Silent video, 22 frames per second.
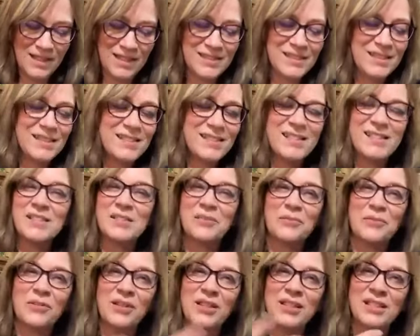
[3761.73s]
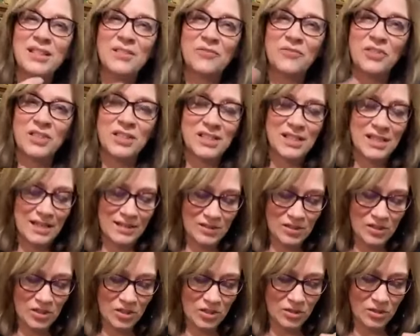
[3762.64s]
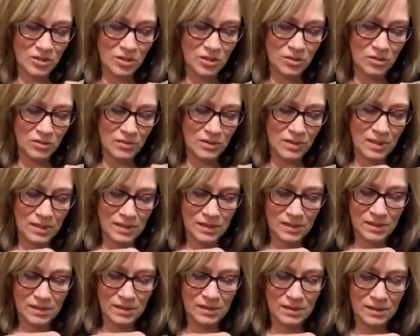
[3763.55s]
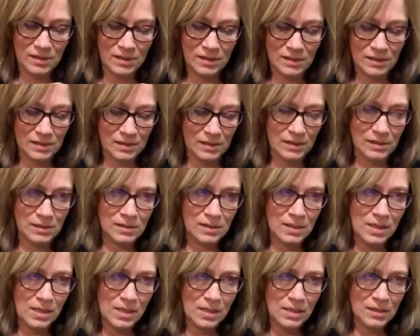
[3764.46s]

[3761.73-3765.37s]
This is just a really different texture to this, this is.